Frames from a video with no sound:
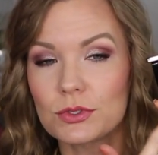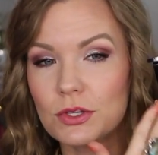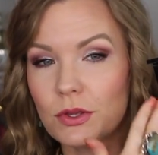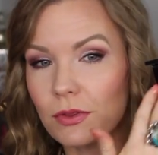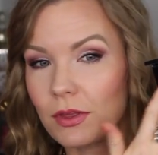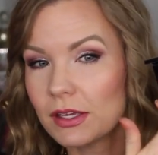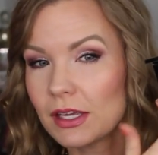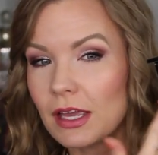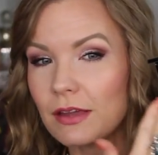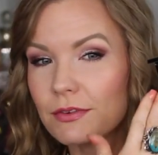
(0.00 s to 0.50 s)
So
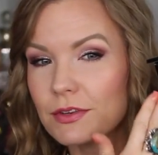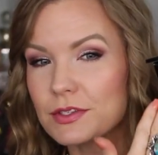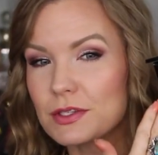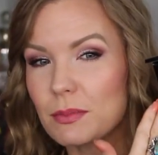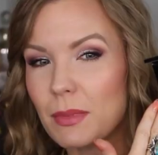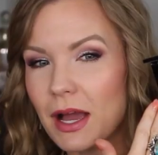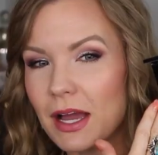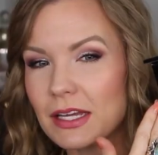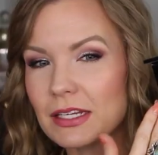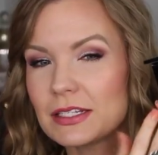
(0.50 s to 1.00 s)
they gave you
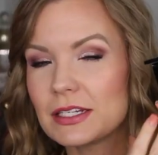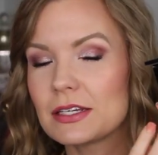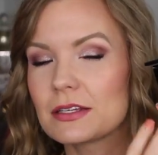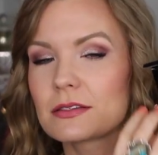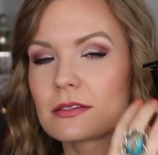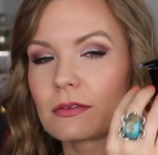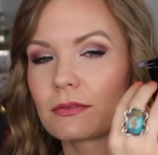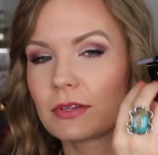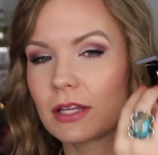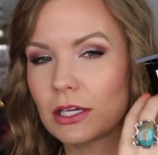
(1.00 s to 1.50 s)
some
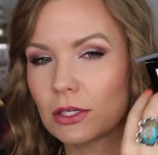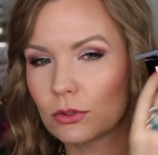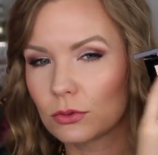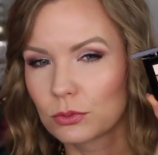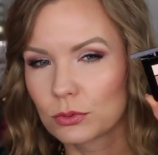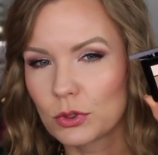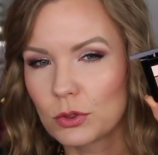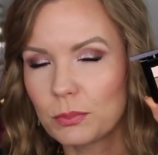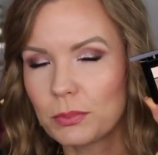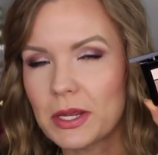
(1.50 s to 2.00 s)
ideas of like
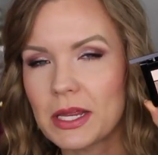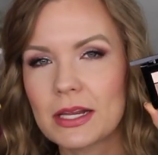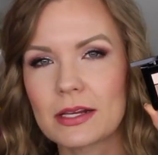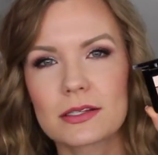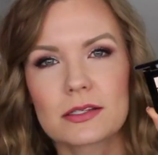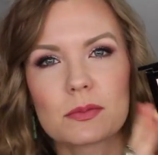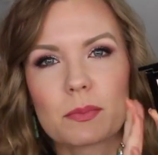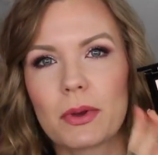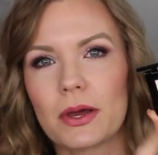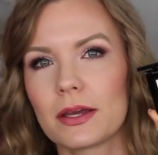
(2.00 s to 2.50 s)

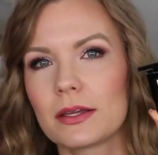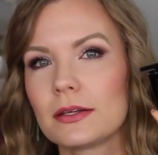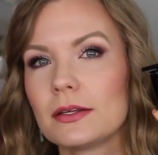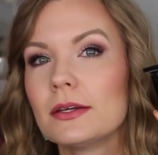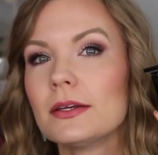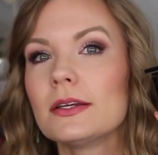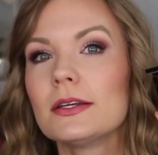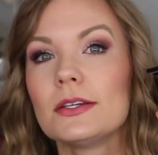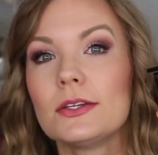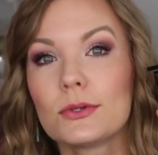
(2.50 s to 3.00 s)
groupings, but
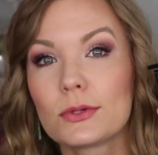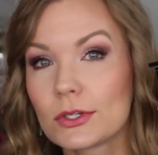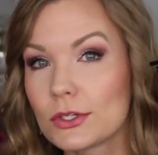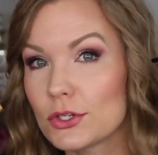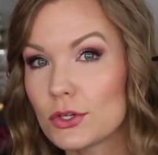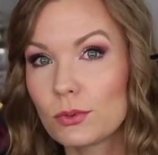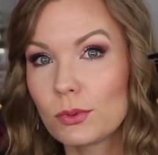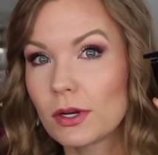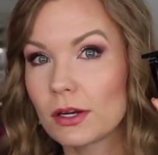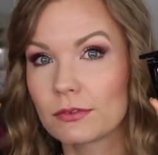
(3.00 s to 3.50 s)
you can
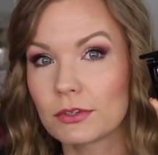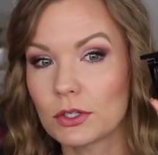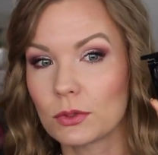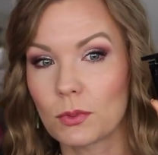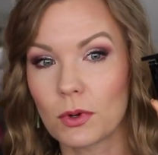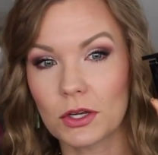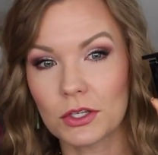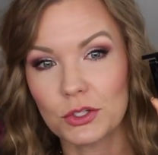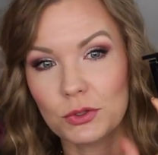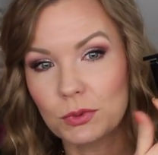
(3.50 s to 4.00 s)
do whatever you
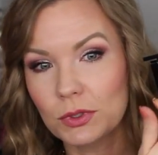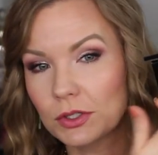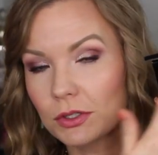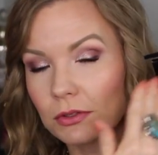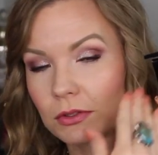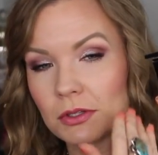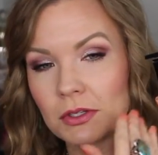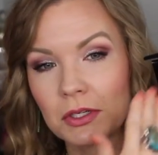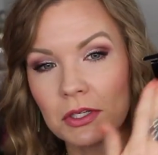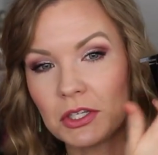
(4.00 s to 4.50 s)
want. You
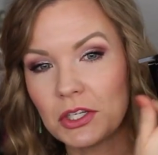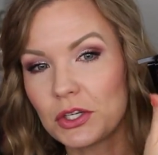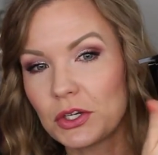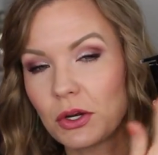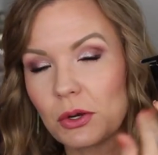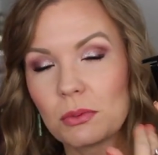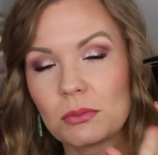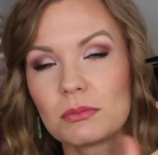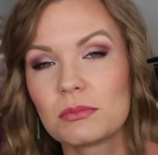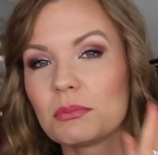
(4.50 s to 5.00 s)
can, you
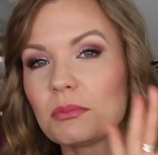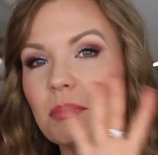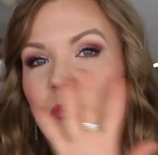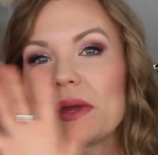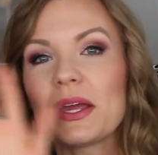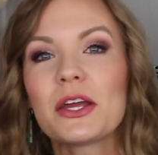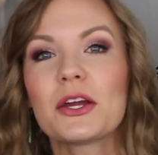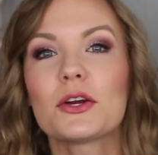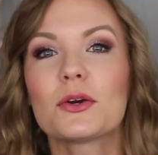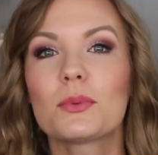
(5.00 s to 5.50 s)
know,
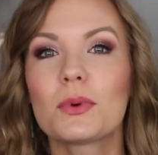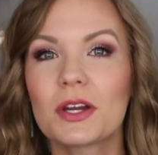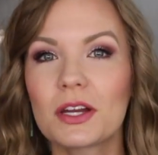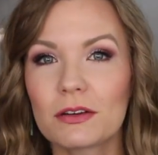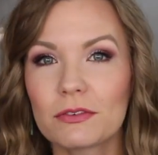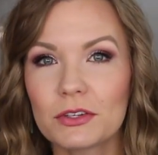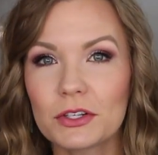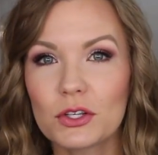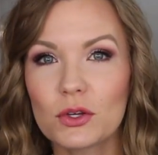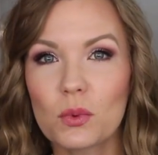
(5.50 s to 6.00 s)
pair
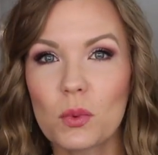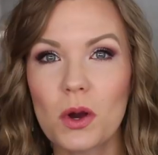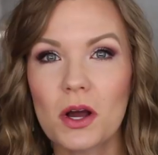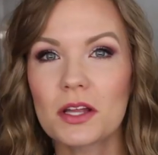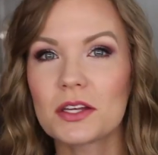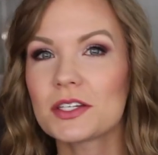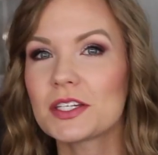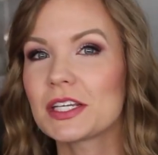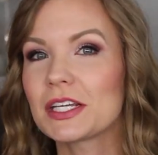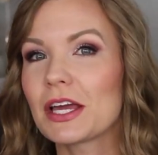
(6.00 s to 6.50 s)
whatever you
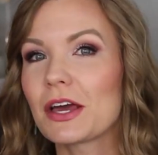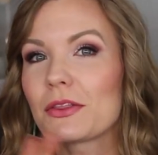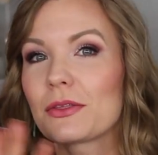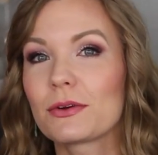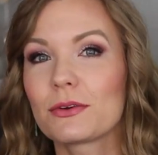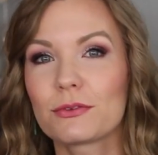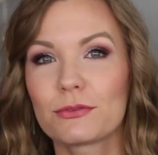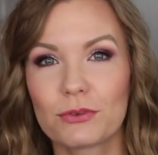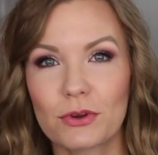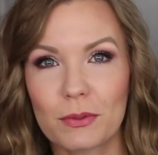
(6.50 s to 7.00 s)
want
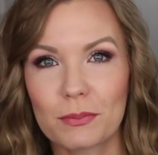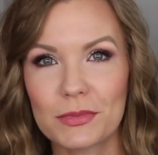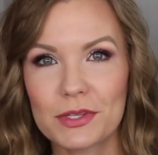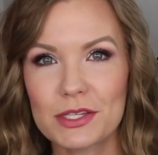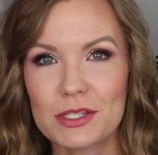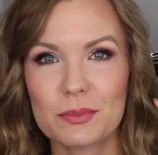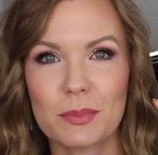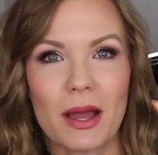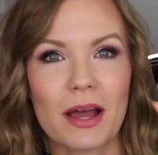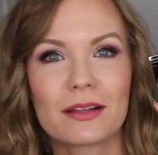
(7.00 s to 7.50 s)
together from
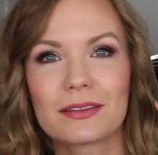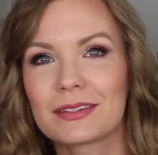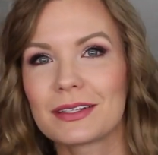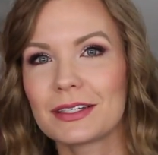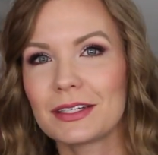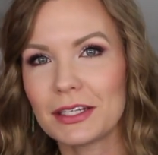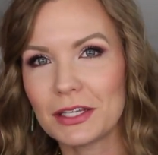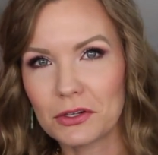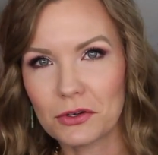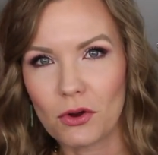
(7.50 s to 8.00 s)
this
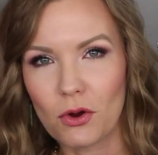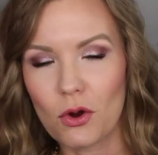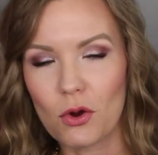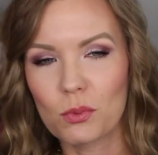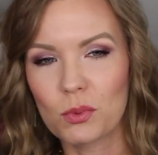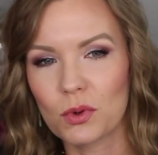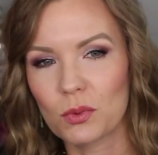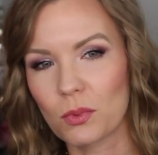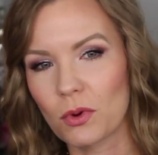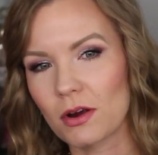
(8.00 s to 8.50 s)
palette. It
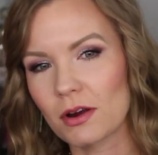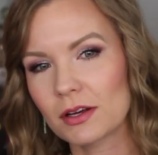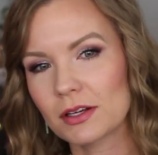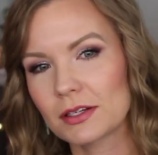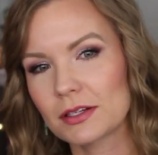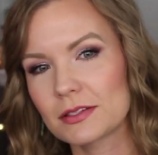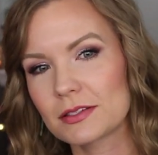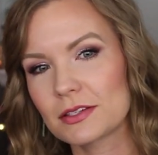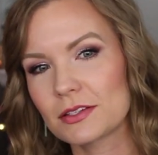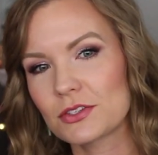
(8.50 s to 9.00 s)
all would work
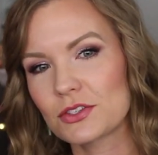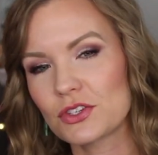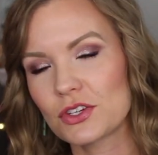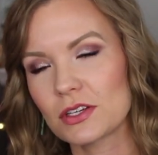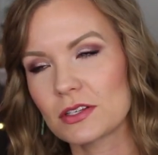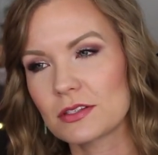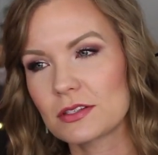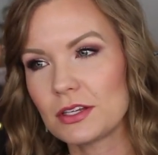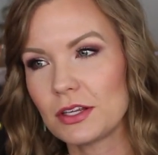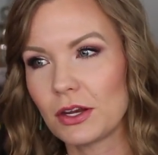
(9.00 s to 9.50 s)
because it's
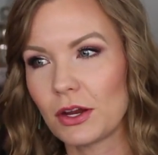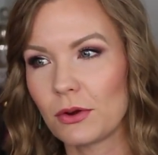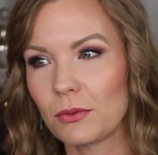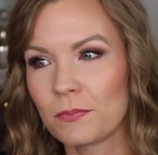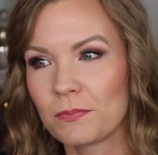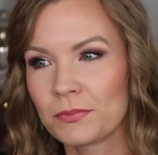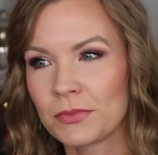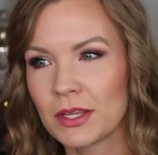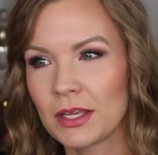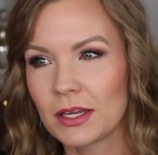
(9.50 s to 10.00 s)
just, you
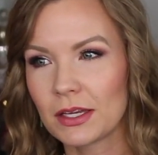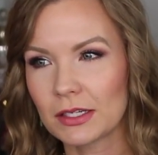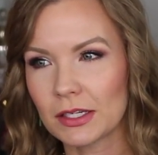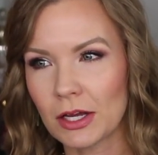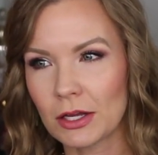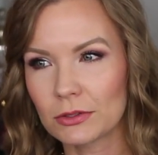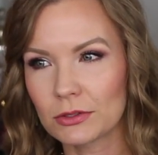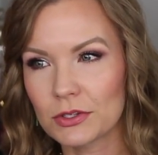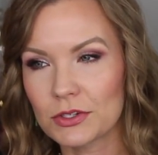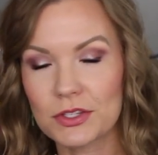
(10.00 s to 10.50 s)
know,
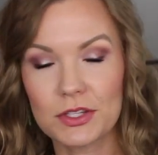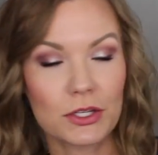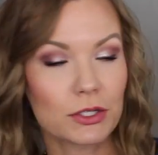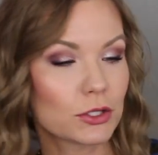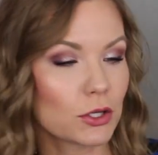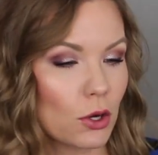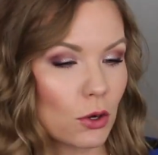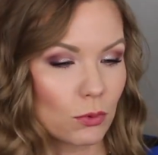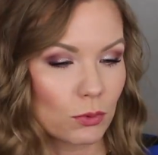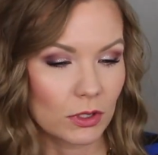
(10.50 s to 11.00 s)
colors that
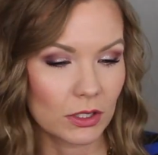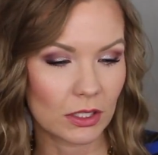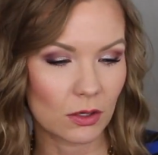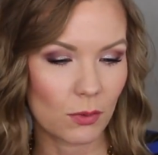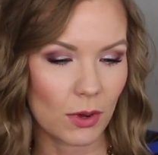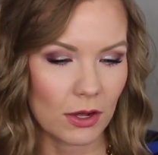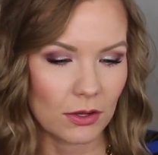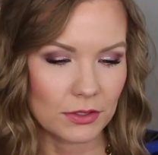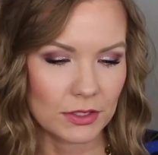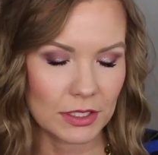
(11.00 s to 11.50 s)
go really
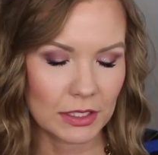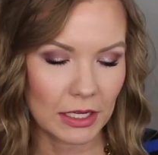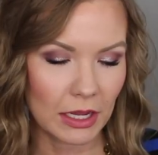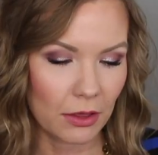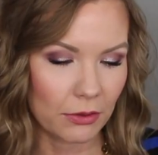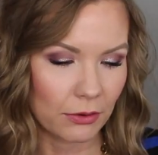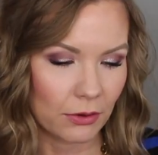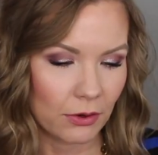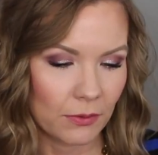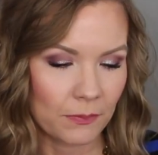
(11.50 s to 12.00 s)
well
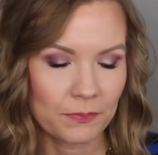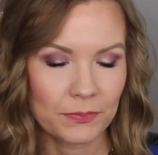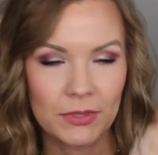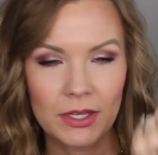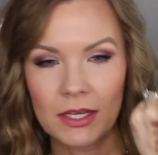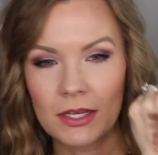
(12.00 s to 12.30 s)
together.